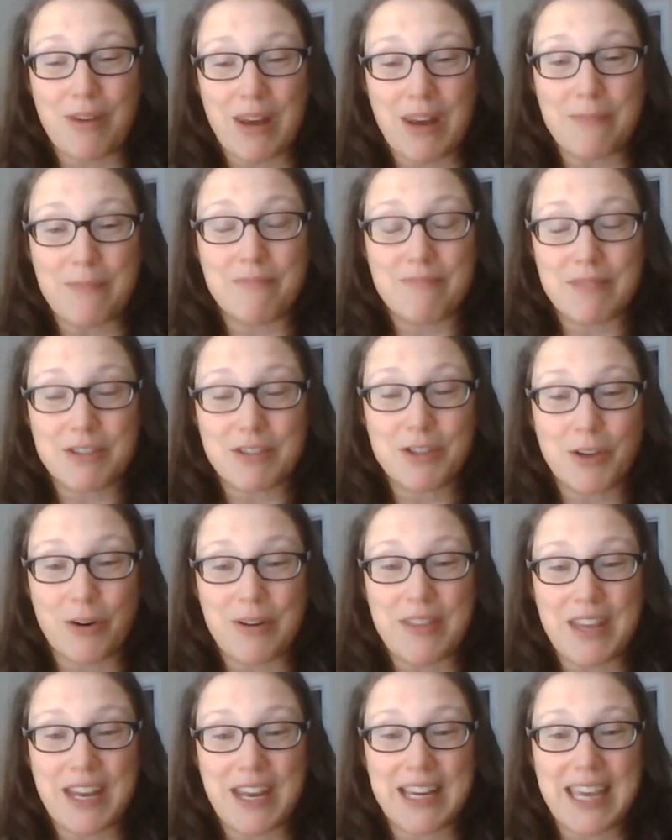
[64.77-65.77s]
and I'm
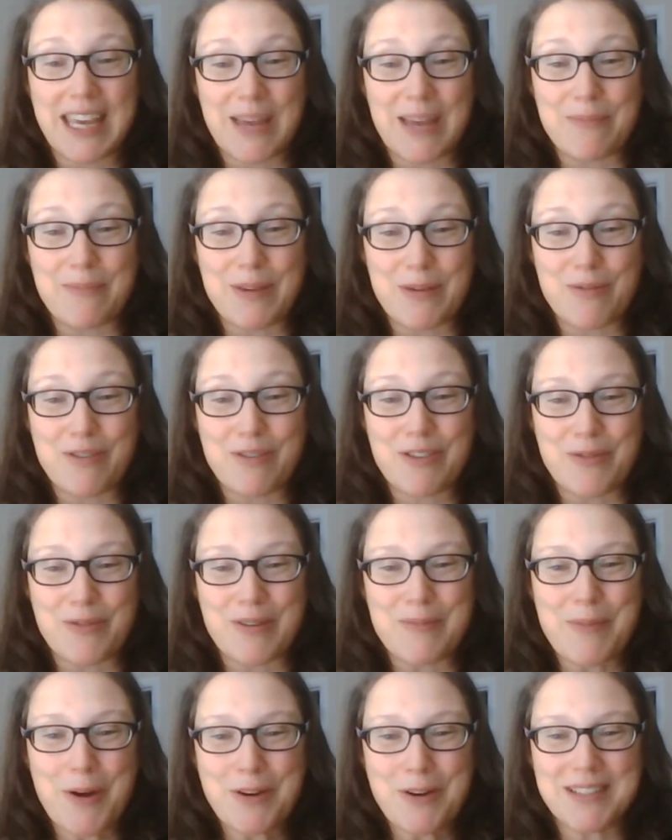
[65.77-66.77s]
sorry that I can't be with you
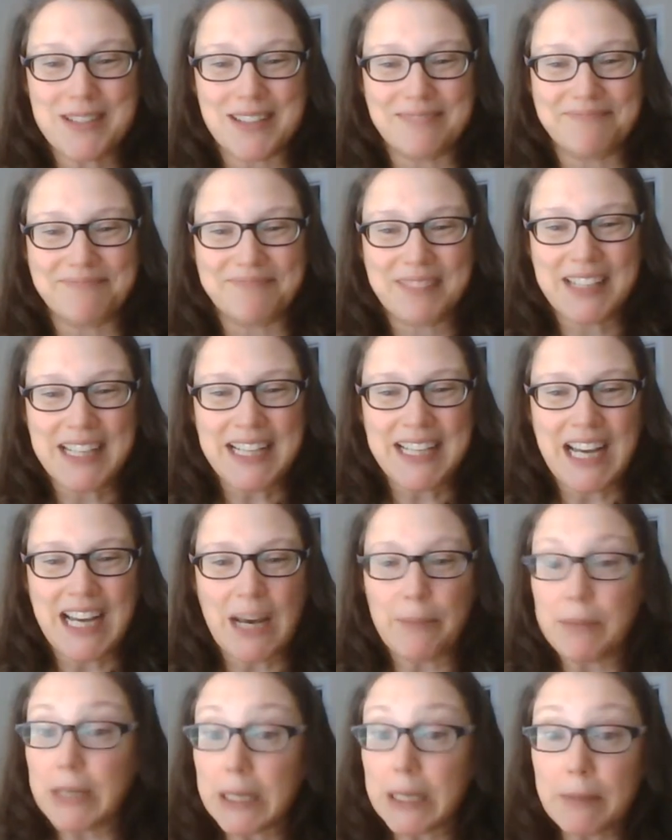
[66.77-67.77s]
in person.
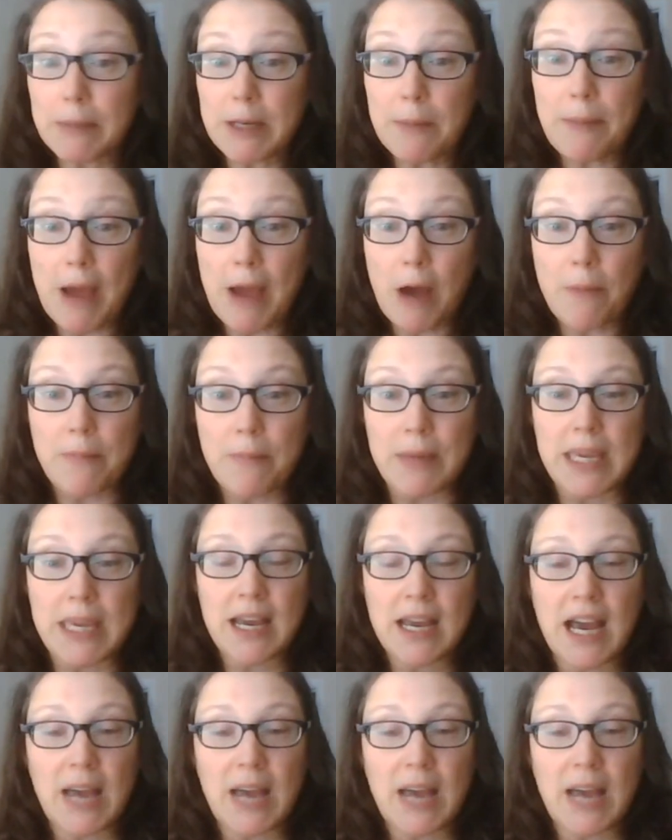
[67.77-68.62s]
A little bit about me.